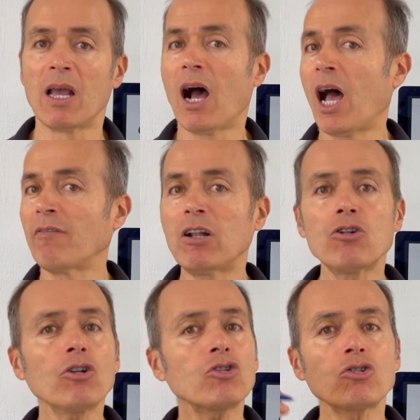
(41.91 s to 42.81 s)
I will
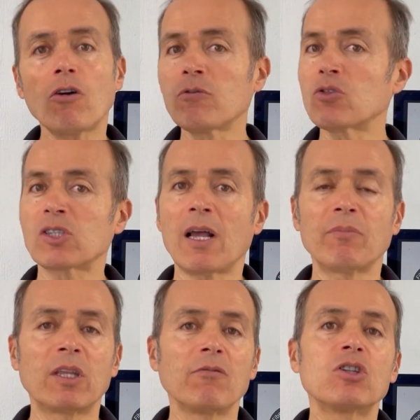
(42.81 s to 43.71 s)
not show you
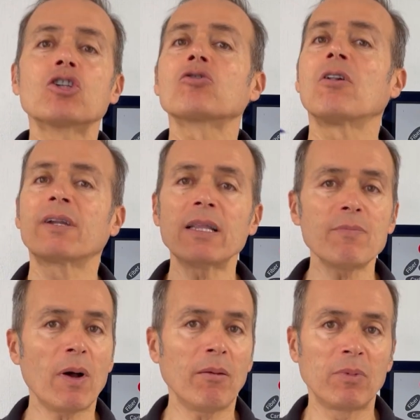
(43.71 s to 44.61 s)
something which is already
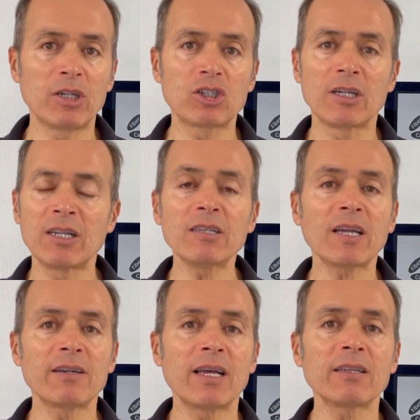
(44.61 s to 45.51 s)
published in the
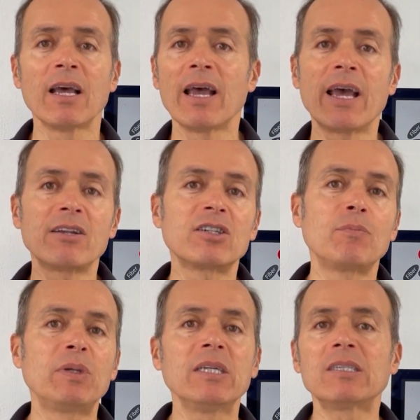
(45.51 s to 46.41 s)
internet and
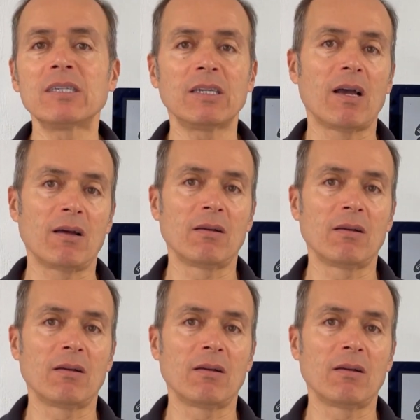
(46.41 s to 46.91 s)
repeat here.